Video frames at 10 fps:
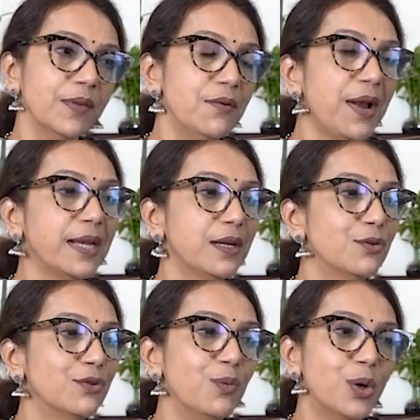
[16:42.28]
Right.
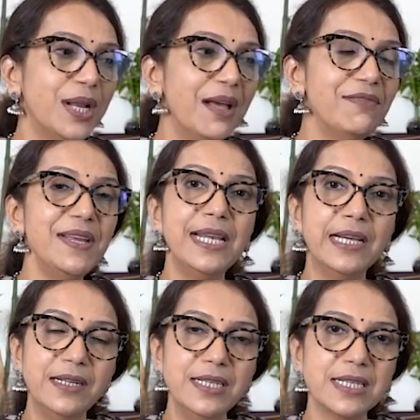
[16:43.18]
So what have we
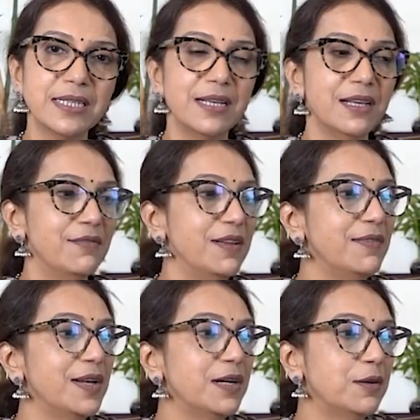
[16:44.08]
learnt? We've
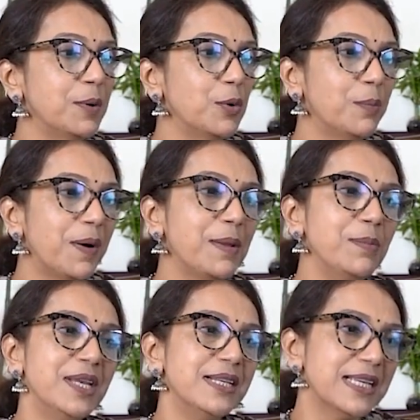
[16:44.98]
learnt about
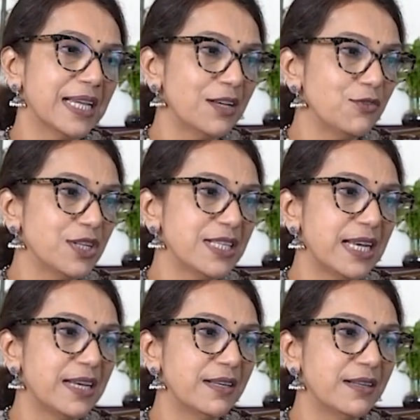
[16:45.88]
primary and secondary
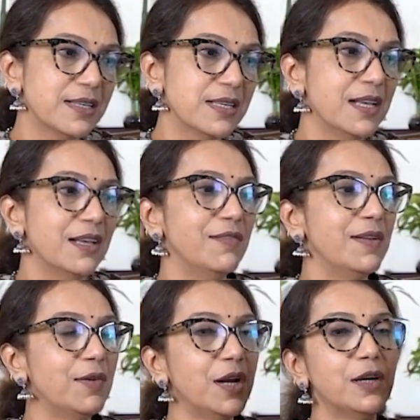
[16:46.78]
centers.
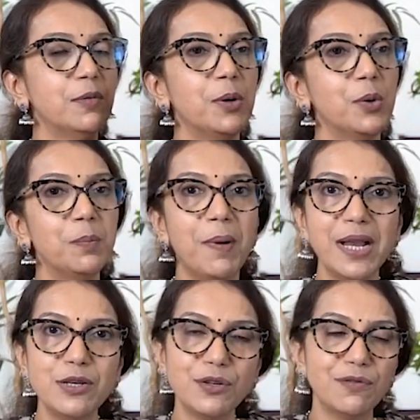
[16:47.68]
We've learnt about
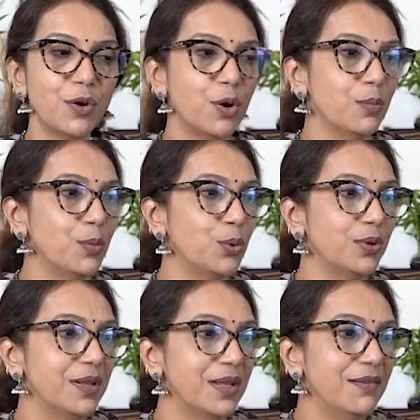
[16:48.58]
parts of long
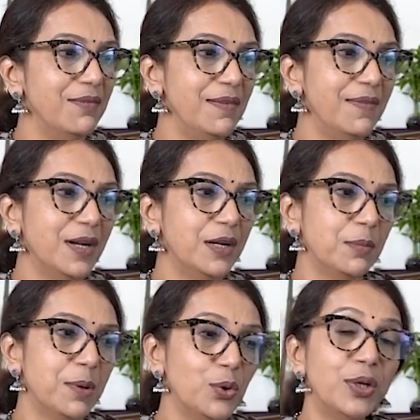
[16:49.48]
bone. We've learnt
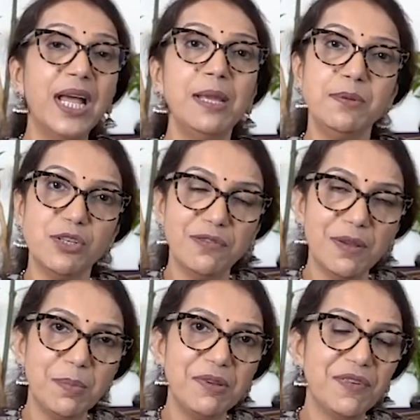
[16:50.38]
about types of
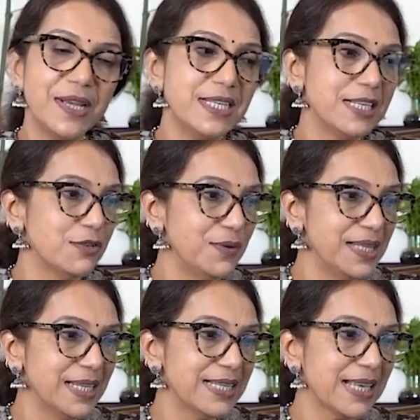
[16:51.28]
epiphysis with
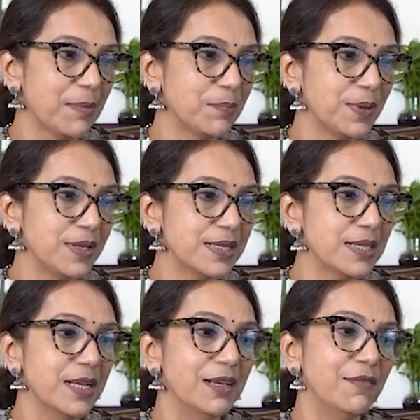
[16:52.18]
examples.
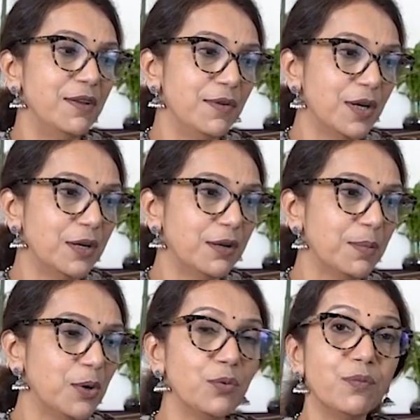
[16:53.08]
We've learnt
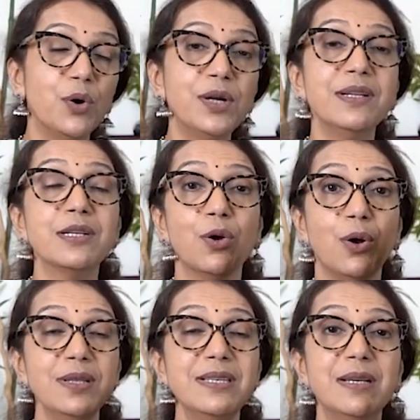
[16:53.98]
about what is
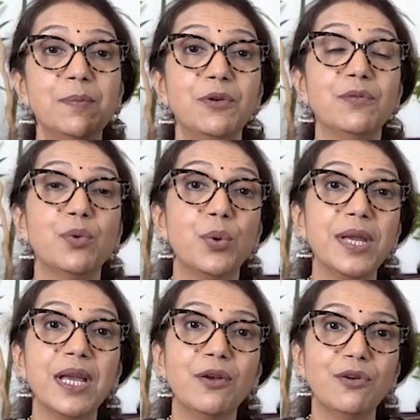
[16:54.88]
concept of
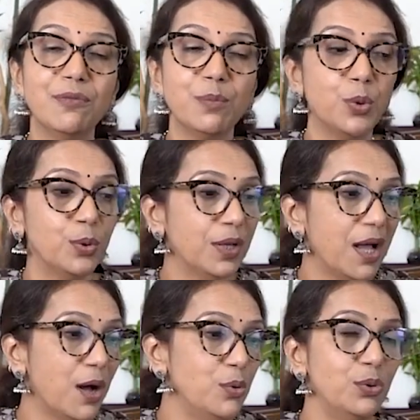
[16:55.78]
growing end of bone,
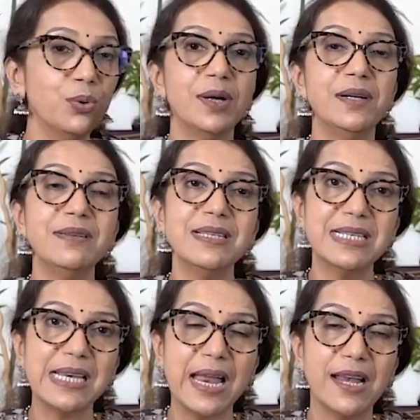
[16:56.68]
how to
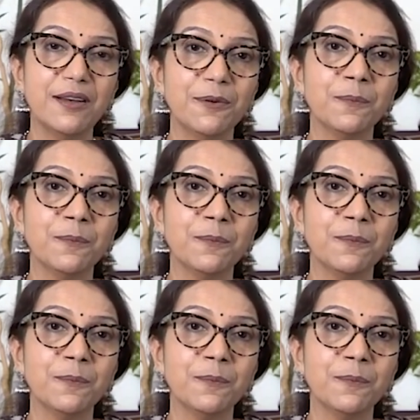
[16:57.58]
understand